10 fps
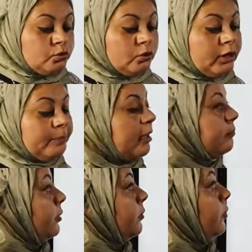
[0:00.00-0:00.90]
do you
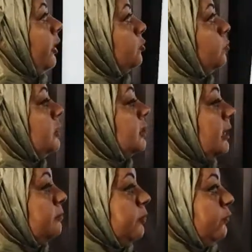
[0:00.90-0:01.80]
remember that we
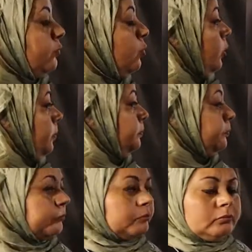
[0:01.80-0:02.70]
said before
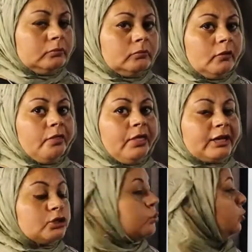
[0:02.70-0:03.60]

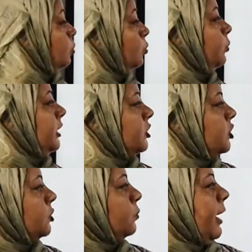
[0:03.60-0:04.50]
that who,
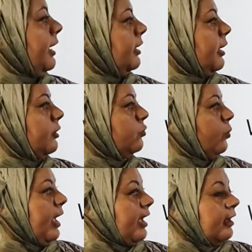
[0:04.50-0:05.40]
which, when, and
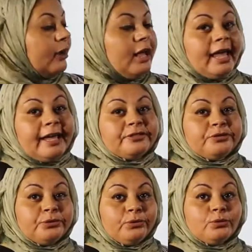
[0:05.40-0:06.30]
where, and
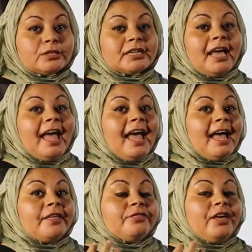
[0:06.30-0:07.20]
whose,
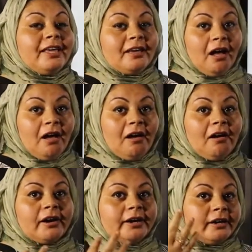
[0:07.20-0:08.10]
they
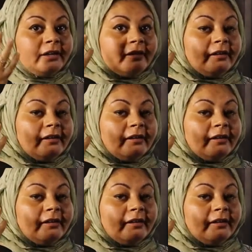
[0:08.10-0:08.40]
are